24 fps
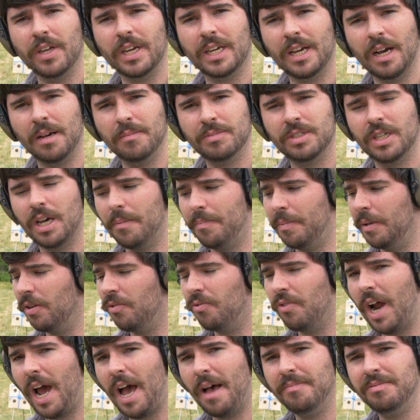that comes up and
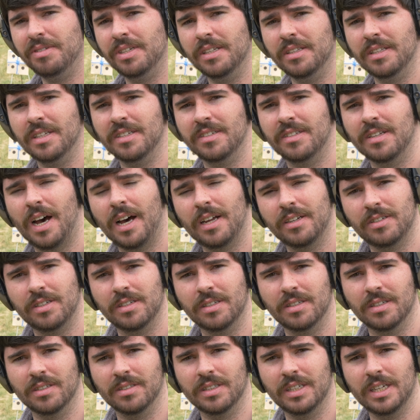grabs in these
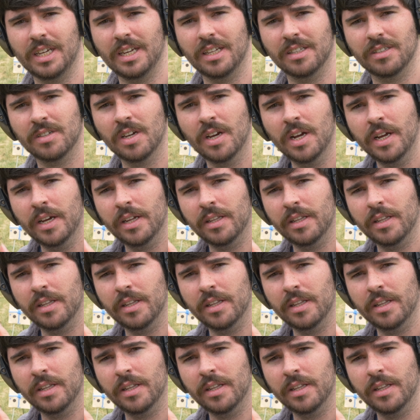notches and leads.